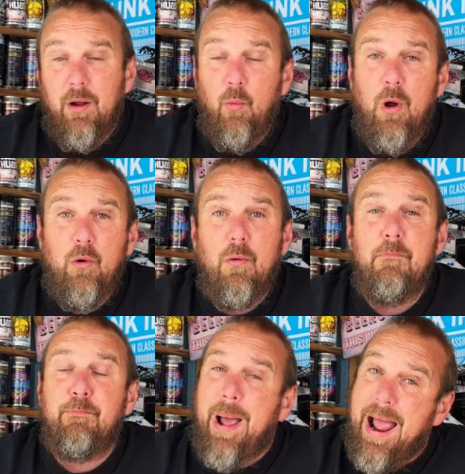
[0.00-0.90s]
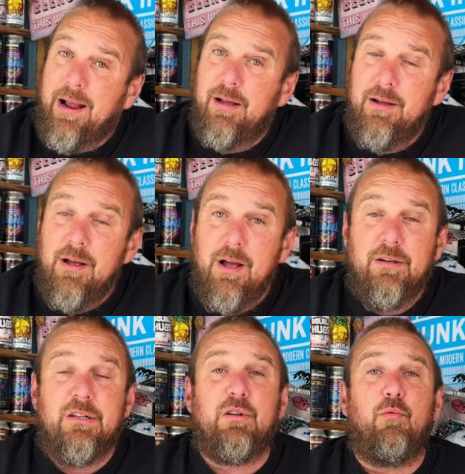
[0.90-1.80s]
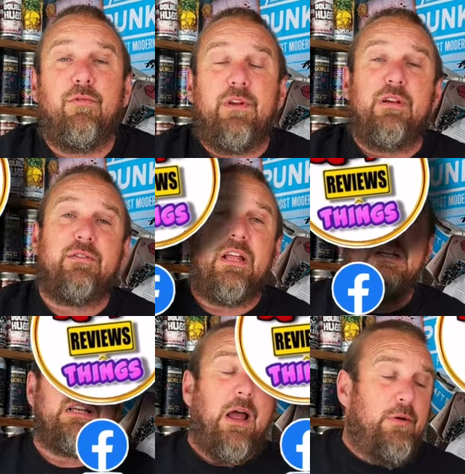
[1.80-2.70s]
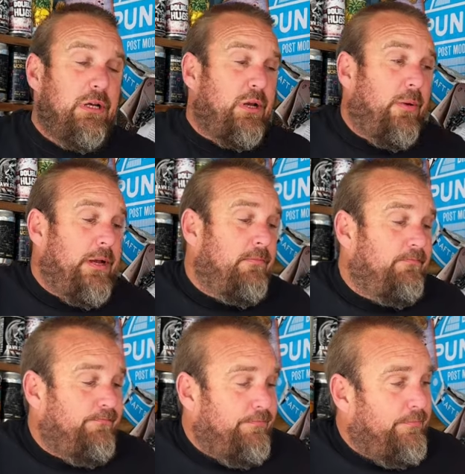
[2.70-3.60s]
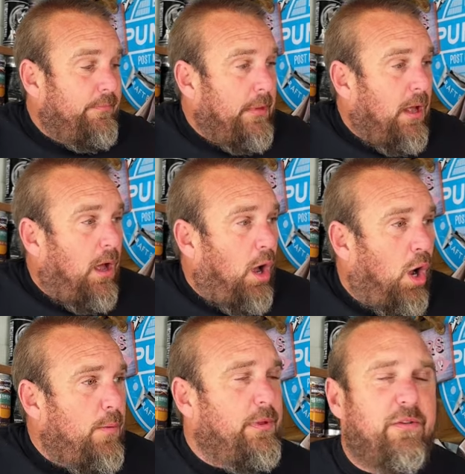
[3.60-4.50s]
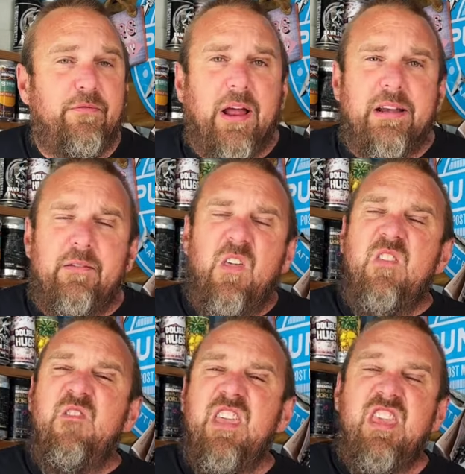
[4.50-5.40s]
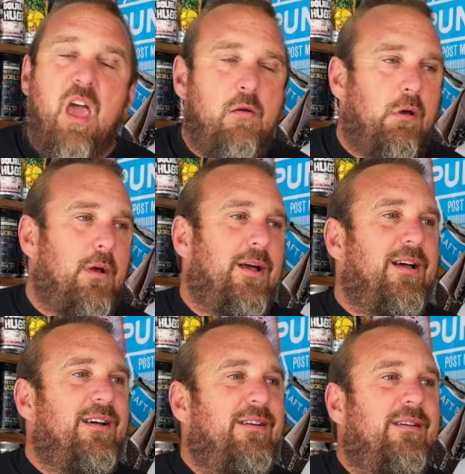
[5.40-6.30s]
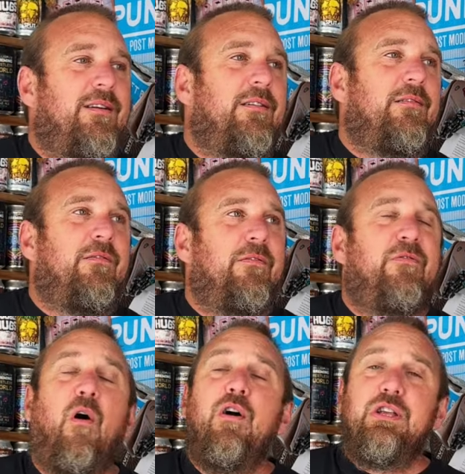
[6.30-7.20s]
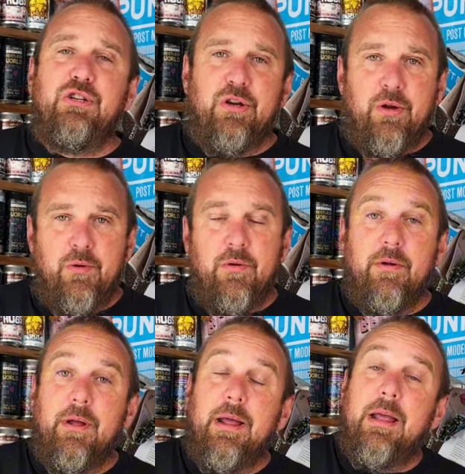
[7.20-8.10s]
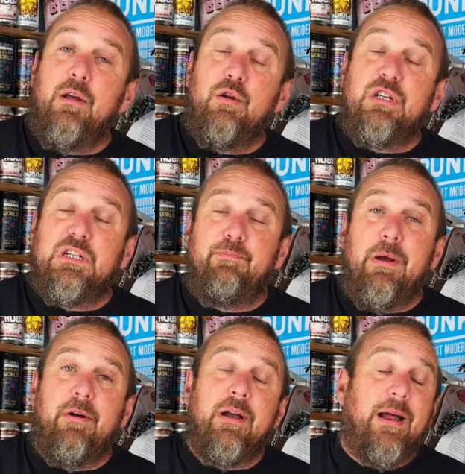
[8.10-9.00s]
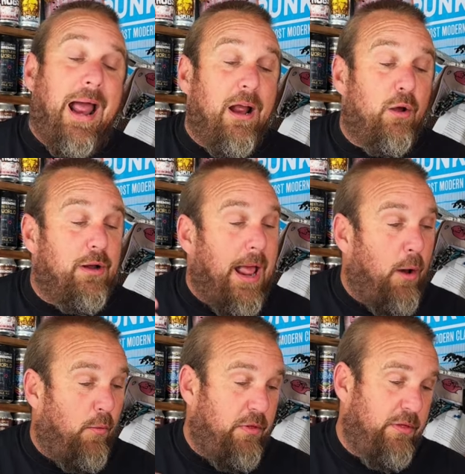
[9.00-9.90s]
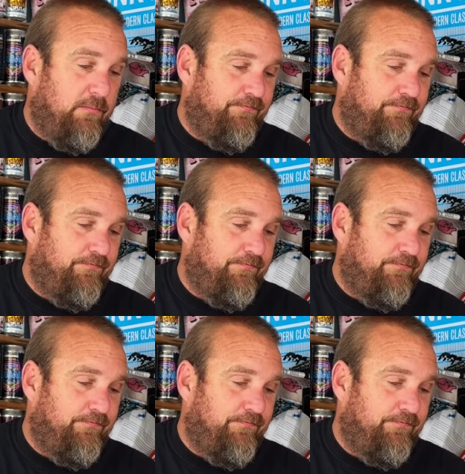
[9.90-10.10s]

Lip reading: and welcome back to Scott Review Things. How are you doing? I hope this video finds you in good spirit and good health.